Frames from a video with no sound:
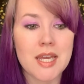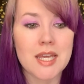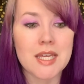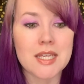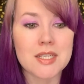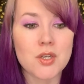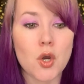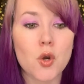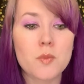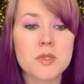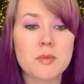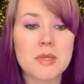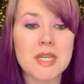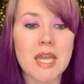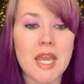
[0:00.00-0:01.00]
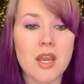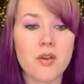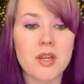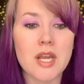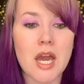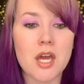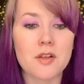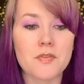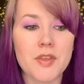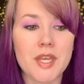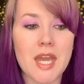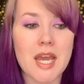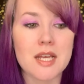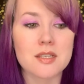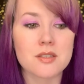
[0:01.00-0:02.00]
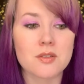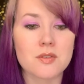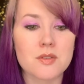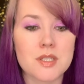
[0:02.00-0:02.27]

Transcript: and hoped to be carried out of the castle